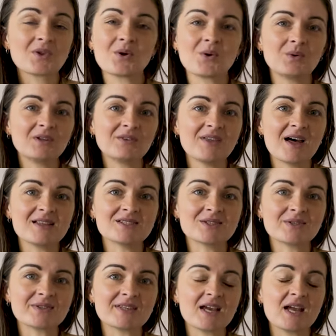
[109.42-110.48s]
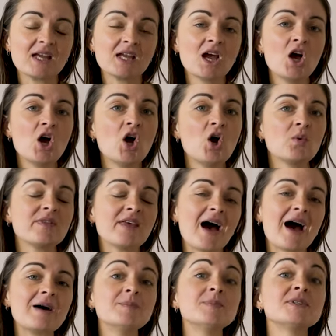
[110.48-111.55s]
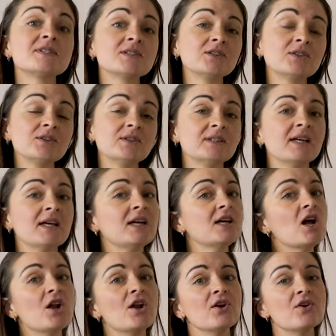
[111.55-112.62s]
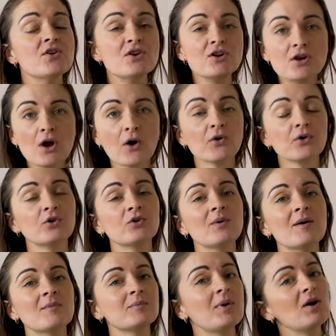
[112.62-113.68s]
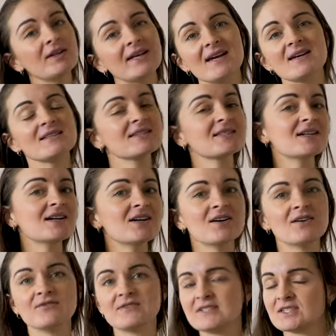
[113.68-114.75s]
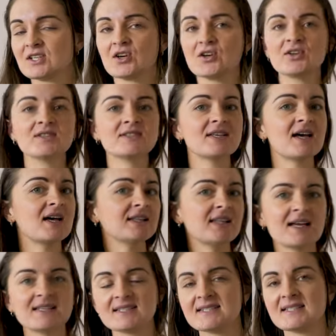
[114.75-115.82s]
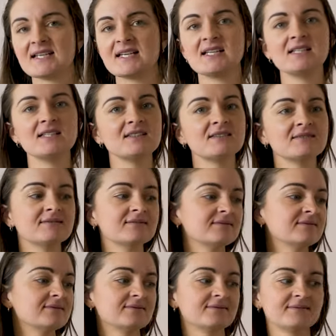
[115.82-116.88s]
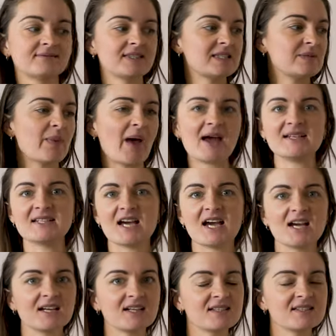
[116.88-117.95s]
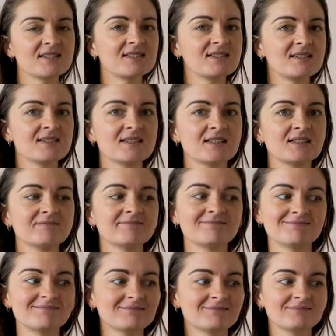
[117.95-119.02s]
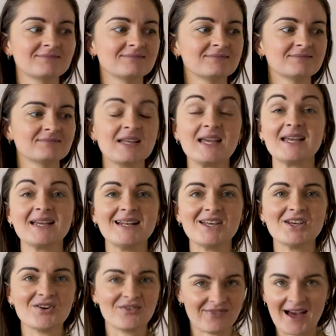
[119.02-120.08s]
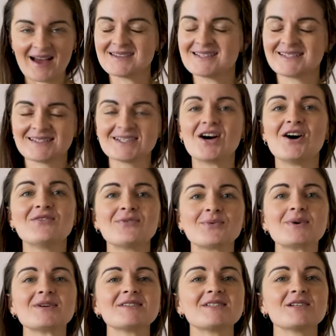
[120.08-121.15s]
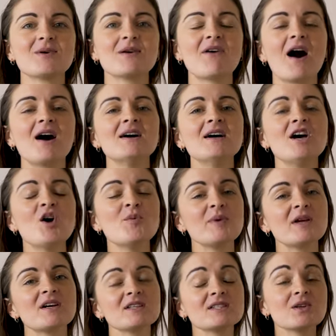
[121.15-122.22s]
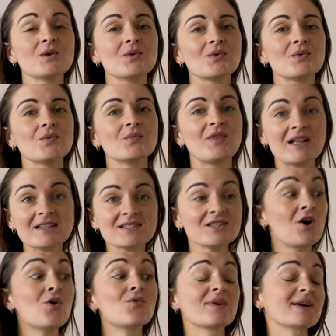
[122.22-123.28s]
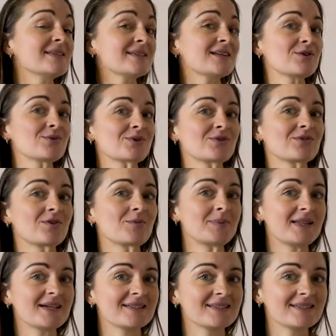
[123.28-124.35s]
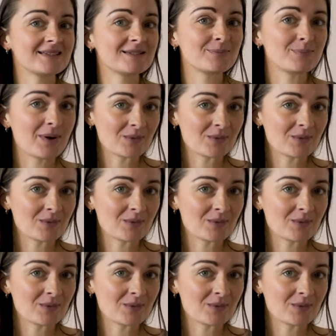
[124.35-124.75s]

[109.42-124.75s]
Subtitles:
all of that sort of thing, with absolutely no polyester, viscose, elastane, spandex, any of that stuff whatsoever. Because that's the whole reason I want to replace my